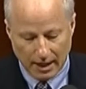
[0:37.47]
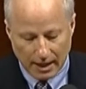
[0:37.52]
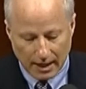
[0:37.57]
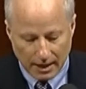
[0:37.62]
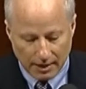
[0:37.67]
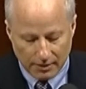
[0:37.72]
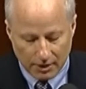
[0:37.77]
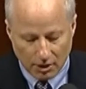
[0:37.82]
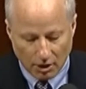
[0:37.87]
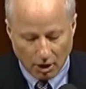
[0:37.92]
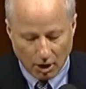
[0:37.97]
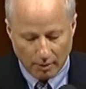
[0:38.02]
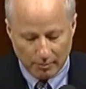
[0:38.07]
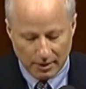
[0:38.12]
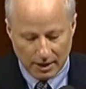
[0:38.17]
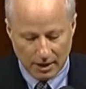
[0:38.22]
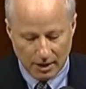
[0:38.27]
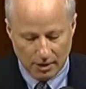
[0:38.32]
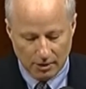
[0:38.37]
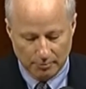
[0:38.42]
In the
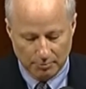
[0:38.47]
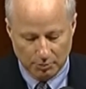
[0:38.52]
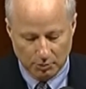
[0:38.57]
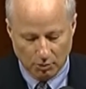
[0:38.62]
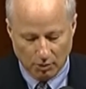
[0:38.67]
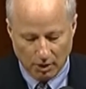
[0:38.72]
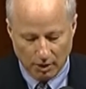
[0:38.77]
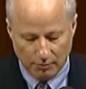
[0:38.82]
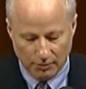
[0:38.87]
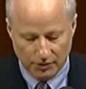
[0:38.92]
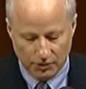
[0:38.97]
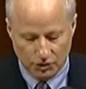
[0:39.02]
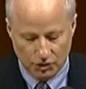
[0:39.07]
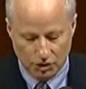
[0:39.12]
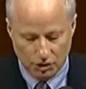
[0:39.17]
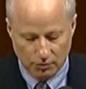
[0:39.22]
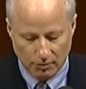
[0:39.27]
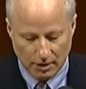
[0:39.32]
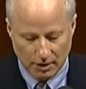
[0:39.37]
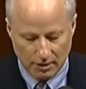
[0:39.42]
Army, he deployed with his
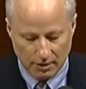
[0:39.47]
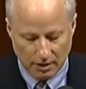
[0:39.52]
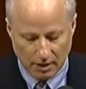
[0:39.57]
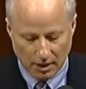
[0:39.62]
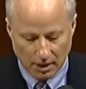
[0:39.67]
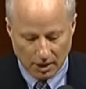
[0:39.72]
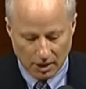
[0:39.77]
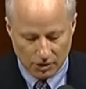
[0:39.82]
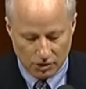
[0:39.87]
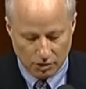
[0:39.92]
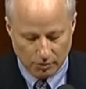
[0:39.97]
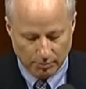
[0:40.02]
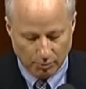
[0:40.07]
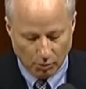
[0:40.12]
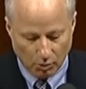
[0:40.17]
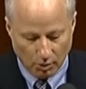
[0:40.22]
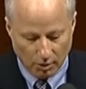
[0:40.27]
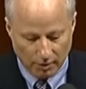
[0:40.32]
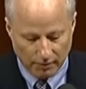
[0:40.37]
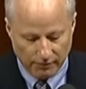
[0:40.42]
unit in
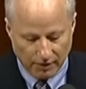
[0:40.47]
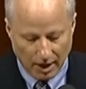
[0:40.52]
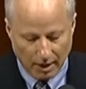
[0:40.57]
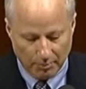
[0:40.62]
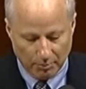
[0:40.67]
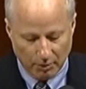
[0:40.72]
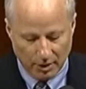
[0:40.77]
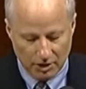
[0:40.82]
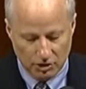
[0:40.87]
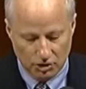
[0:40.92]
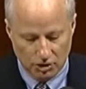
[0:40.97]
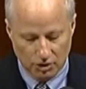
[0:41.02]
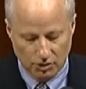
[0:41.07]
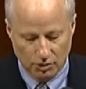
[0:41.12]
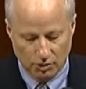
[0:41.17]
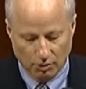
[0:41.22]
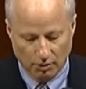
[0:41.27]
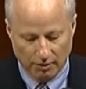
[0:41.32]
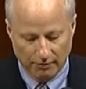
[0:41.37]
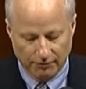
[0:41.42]
support of Operation
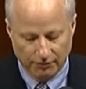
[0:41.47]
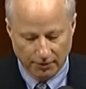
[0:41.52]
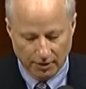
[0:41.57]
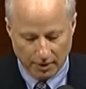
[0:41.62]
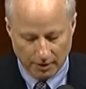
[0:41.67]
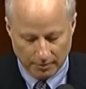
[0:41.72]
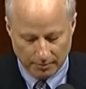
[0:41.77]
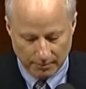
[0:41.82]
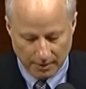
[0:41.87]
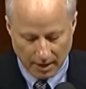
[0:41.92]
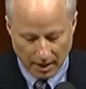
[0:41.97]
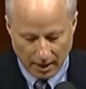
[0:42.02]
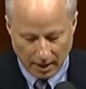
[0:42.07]
Enduring Freedom